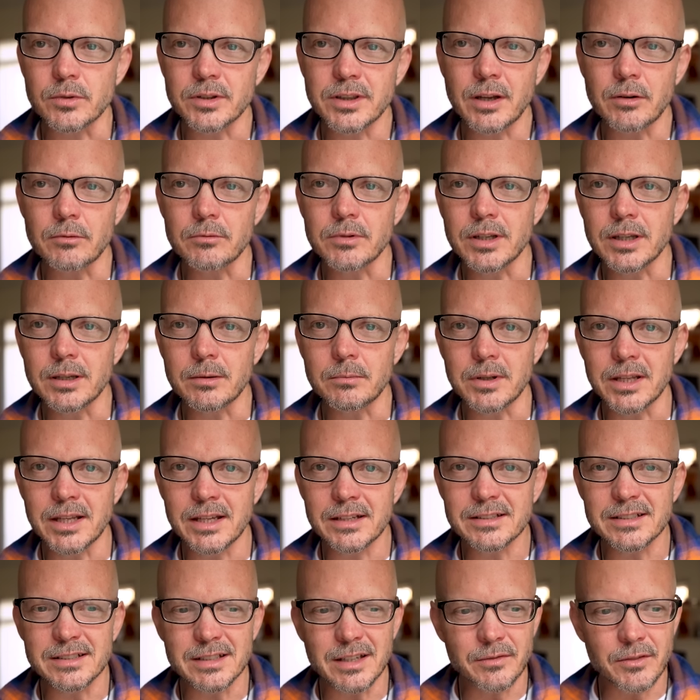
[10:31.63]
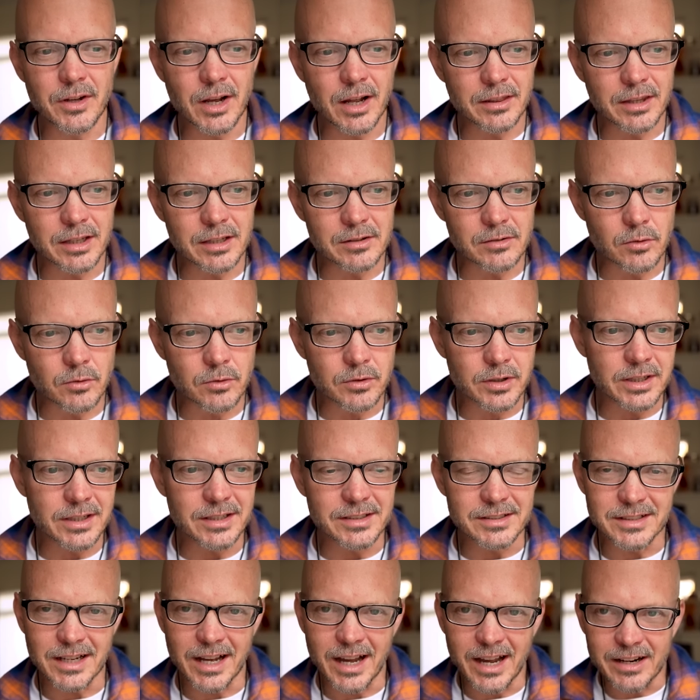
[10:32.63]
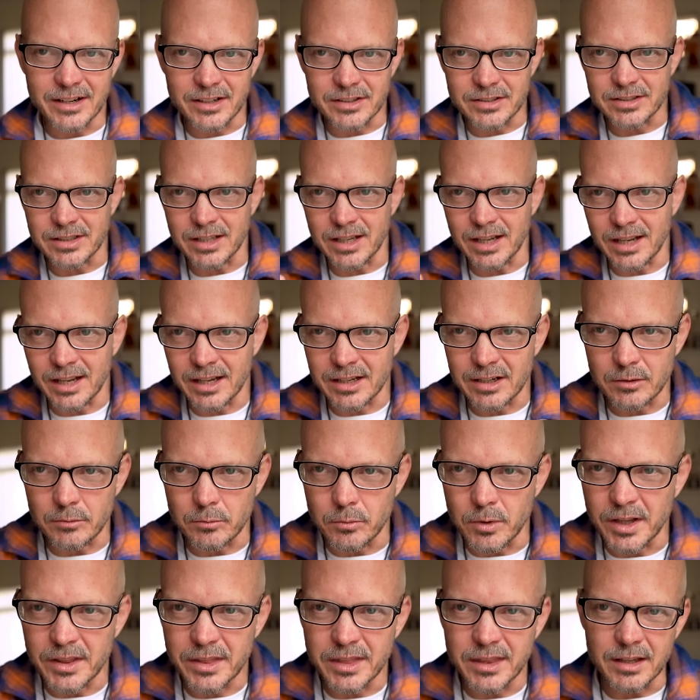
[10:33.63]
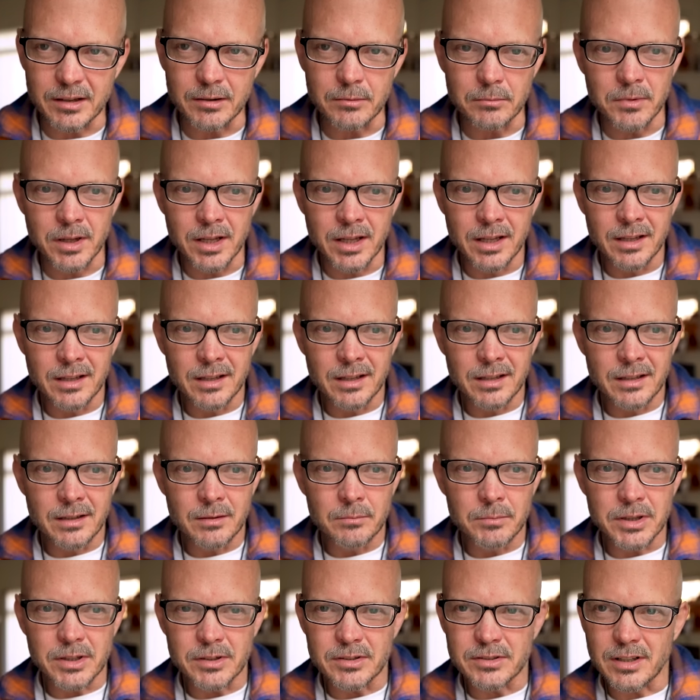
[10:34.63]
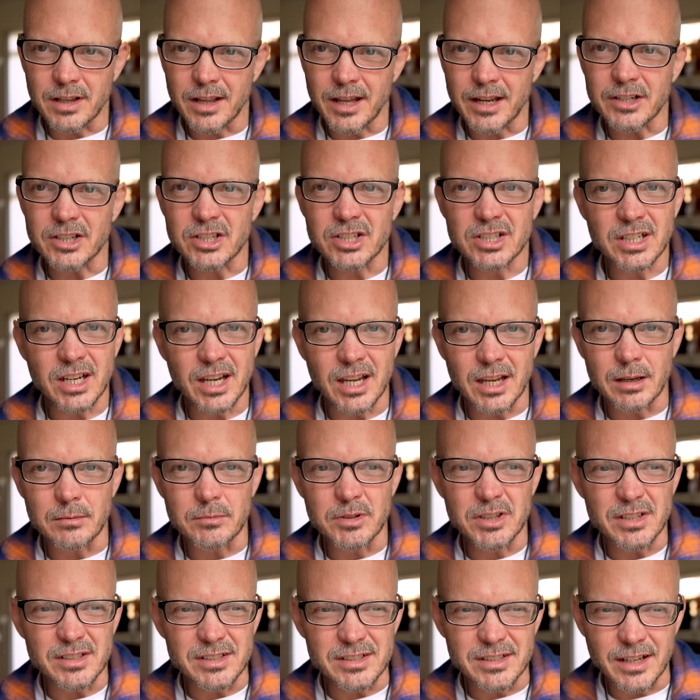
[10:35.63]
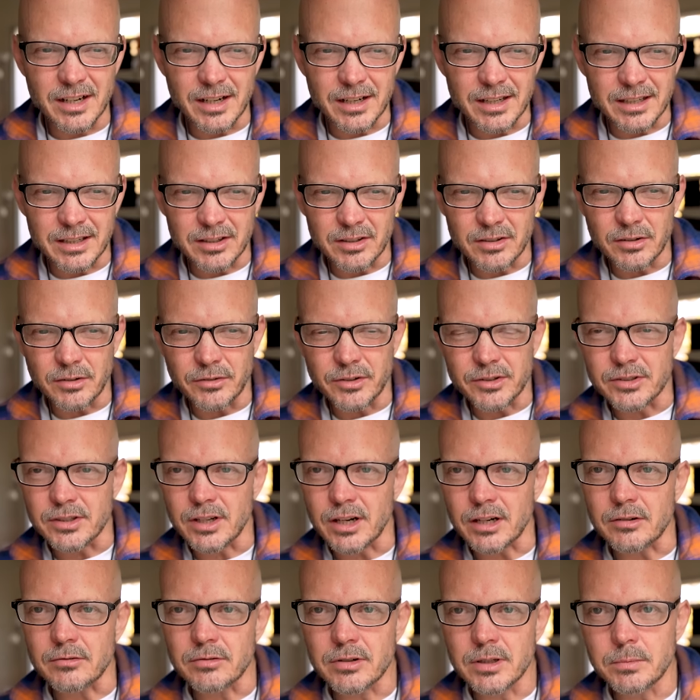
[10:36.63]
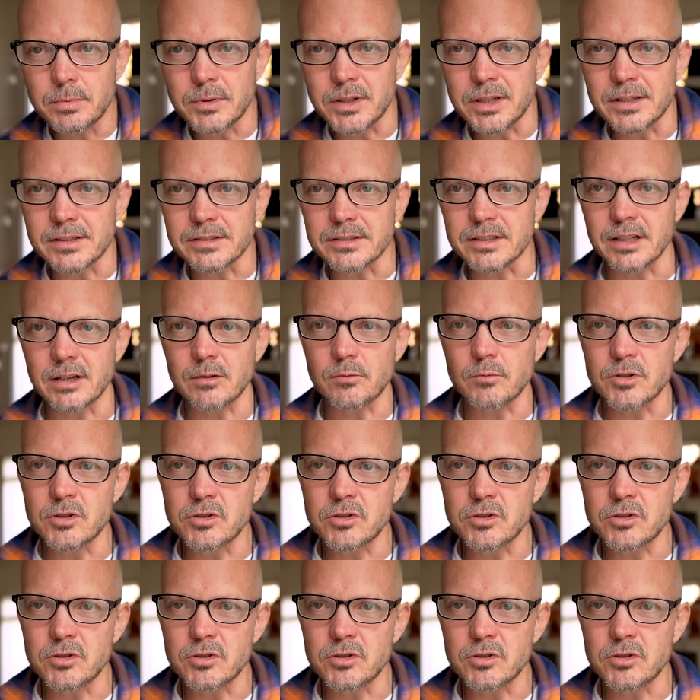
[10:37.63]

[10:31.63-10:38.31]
What that really means is they've got these horny desires and they kind of want them, but there's a lot of shame and there's a lot of guilt and there's a lot of creepiness in it.